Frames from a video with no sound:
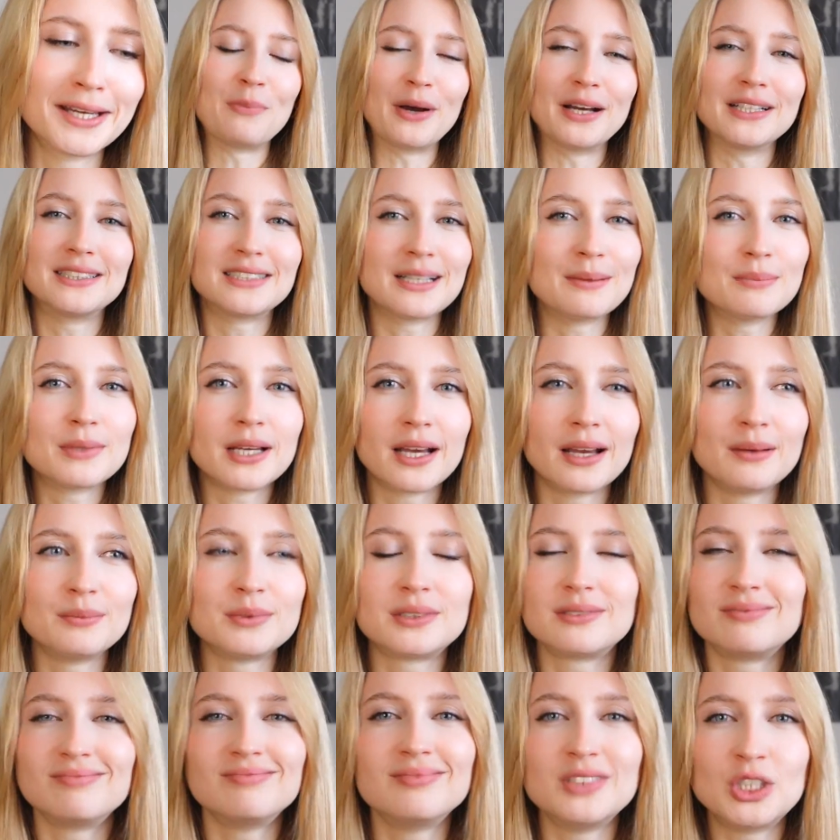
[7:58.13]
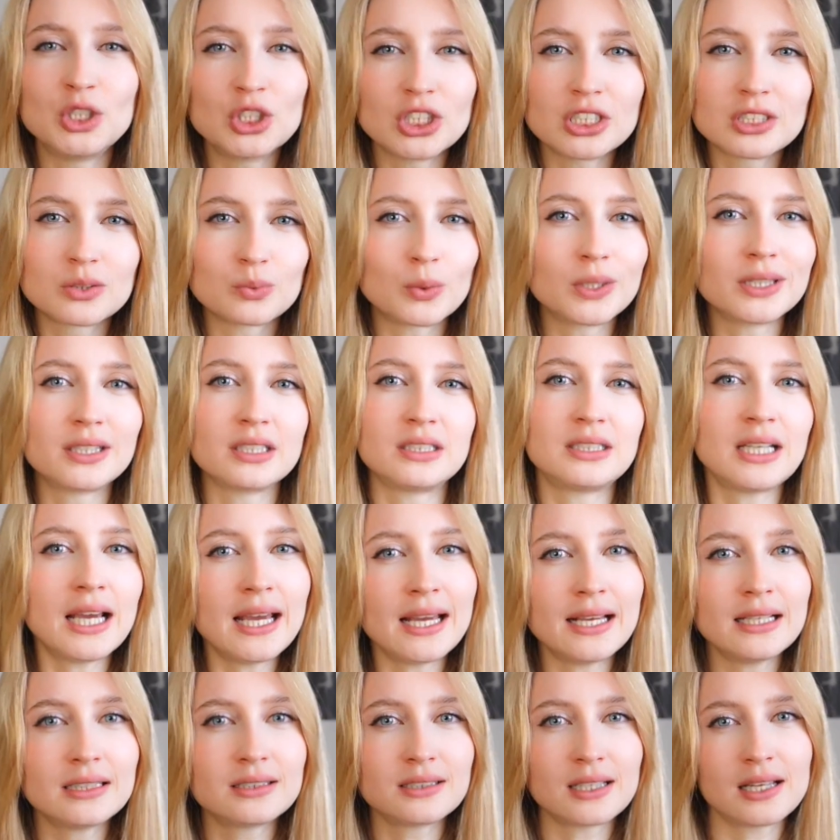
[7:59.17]
But sometimes you just want the
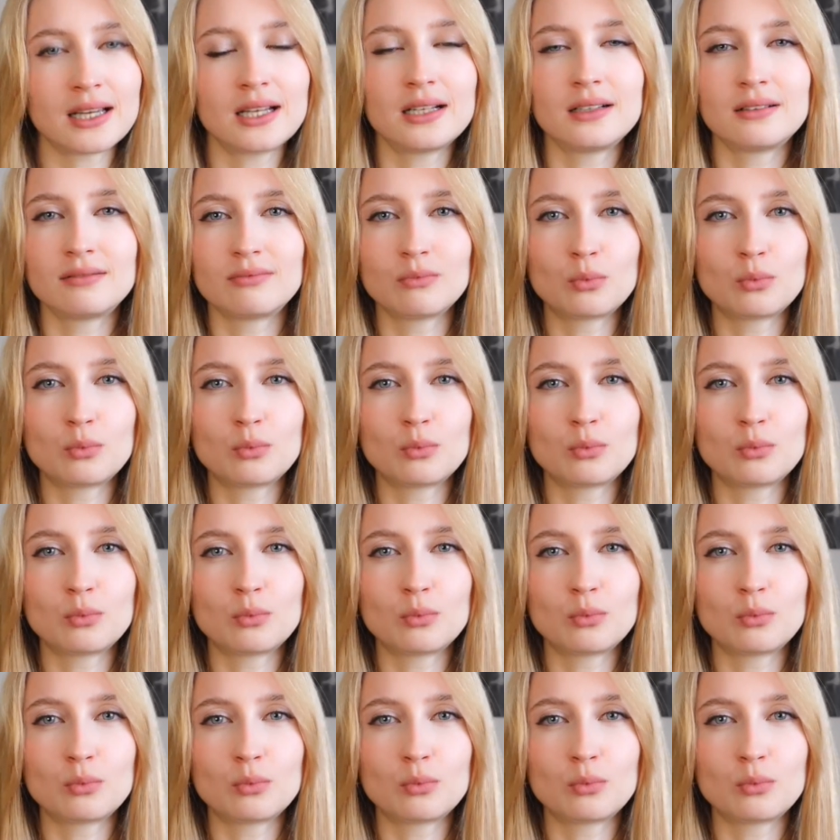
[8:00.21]
taste and